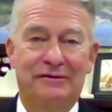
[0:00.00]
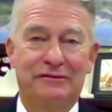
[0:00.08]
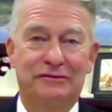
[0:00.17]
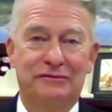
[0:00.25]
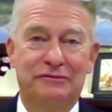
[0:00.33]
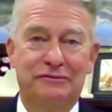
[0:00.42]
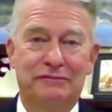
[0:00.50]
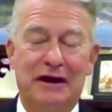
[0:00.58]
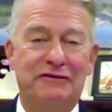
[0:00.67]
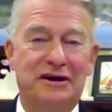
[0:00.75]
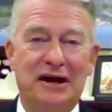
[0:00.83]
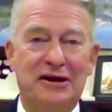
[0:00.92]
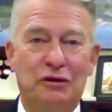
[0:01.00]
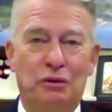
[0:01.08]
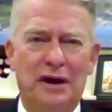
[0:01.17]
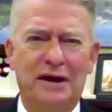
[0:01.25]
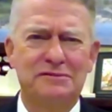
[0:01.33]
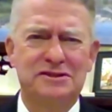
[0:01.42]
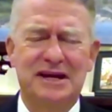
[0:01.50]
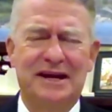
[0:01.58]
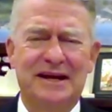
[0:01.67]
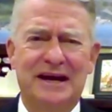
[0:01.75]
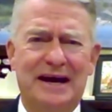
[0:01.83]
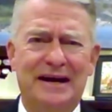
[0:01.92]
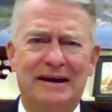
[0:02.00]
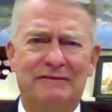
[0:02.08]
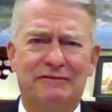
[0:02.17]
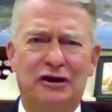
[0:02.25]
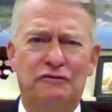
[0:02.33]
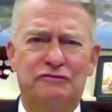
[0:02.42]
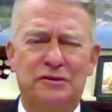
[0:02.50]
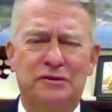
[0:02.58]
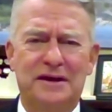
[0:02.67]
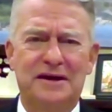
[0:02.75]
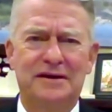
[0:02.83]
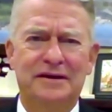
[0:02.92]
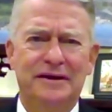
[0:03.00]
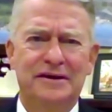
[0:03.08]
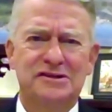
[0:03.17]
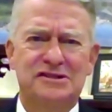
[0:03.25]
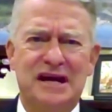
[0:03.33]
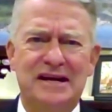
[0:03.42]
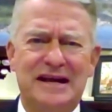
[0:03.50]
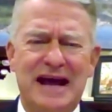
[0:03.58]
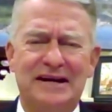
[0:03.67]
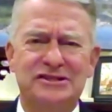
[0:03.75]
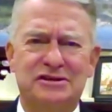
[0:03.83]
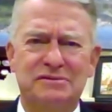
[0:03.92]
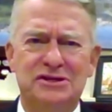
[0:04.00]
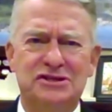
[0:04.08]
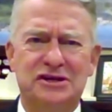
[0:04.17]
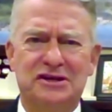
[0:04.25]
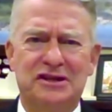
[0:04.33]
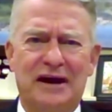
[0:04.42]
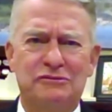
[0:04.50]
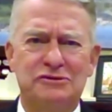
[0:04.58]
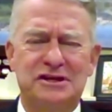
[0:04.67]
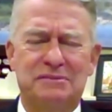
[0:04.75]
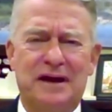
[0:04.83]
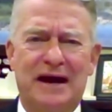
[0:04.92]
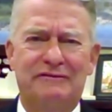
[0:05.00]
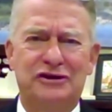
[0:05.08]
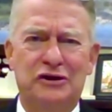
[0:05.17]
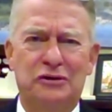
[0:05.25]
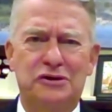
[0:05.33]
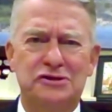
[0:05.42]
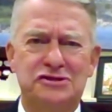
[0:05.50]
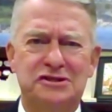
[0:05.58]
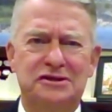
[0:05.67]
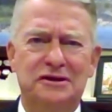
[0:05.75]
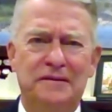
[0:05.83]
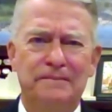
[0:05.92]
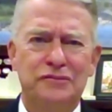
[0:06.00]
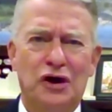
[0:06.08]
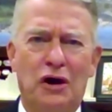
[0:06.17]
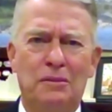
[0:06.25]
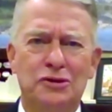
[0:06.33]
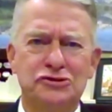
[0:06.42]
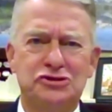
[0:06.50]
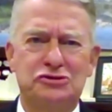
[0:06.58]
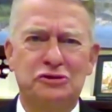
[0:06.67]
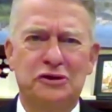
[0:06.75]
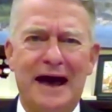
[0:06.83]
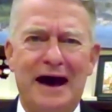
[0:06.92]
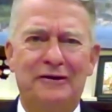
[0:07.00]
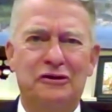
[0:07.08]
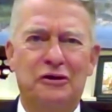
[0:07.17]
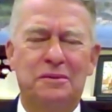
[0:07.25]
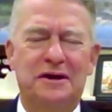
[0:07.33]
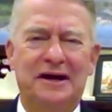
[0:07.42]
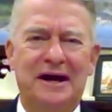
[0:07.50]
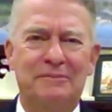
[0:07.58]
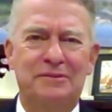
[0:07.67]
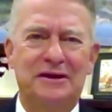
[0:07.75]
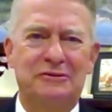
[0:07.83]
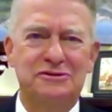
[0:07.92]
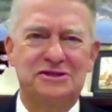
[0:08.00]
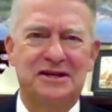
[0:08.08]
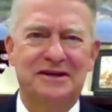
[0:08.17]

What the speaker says: Matter of fact, I know one of them said he got an envelope from the state tax commission, thought it was some kind of a notice, almost threw it out and opened it up.